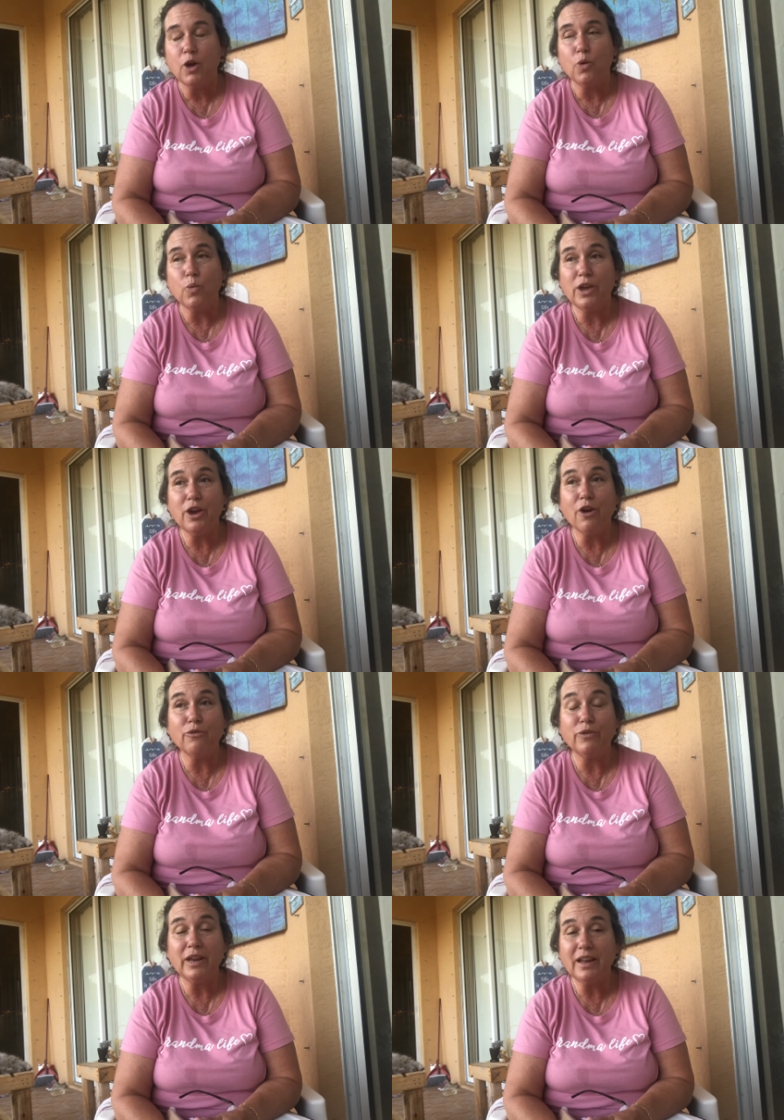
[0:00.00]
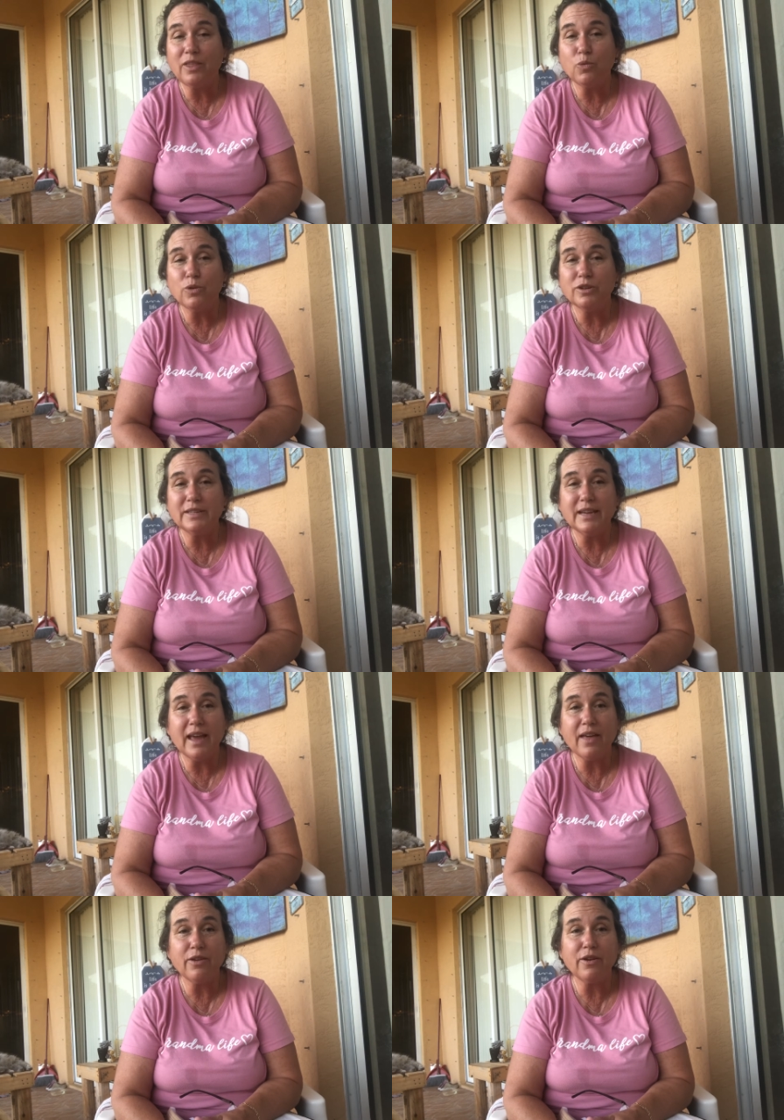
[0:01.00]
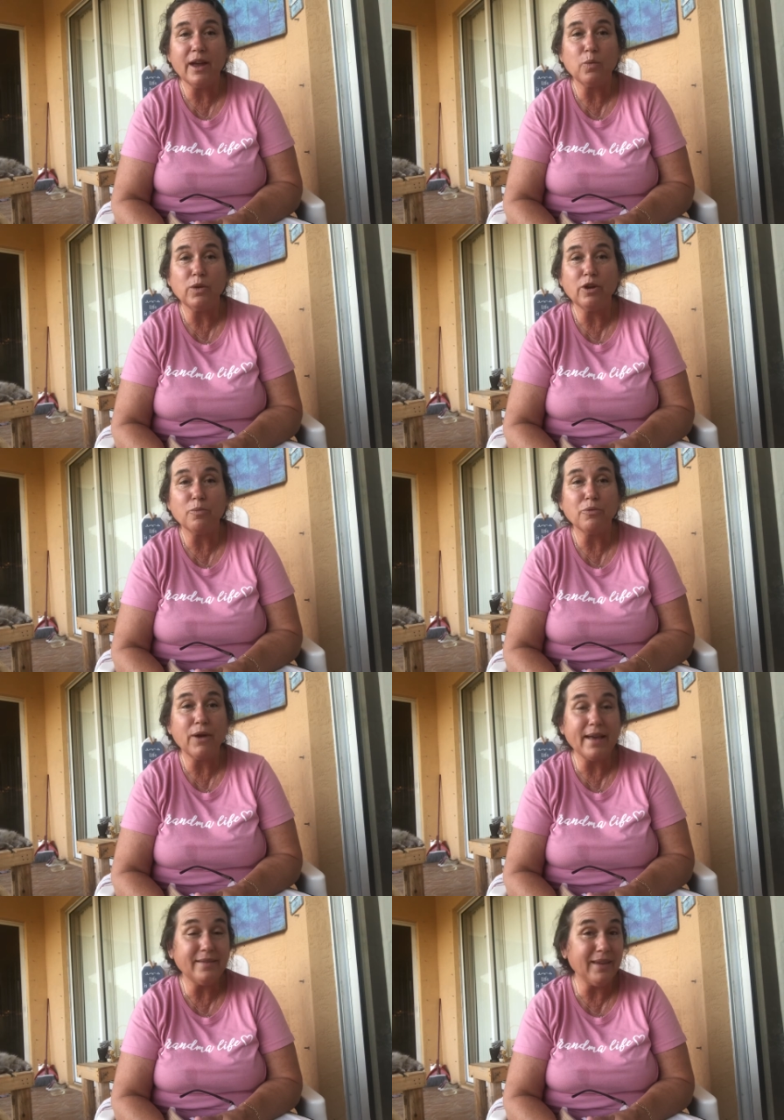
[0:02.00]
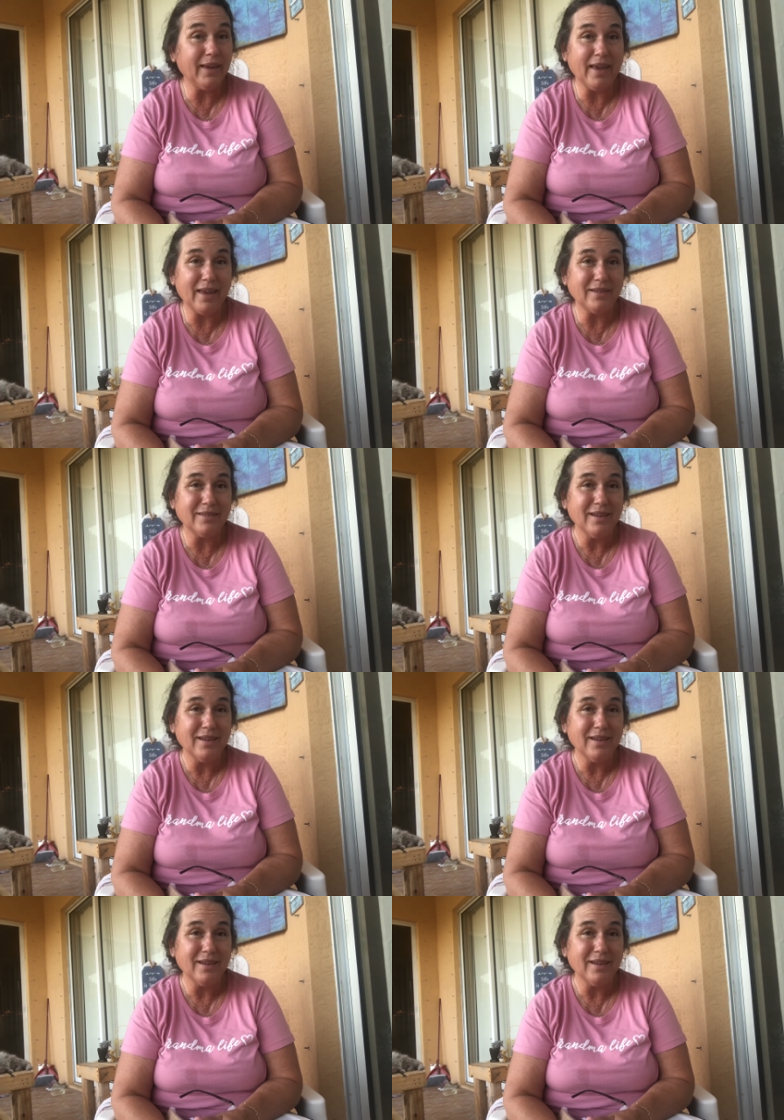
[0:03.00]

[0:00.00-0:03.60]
We are reading the Word together and we are pressing in.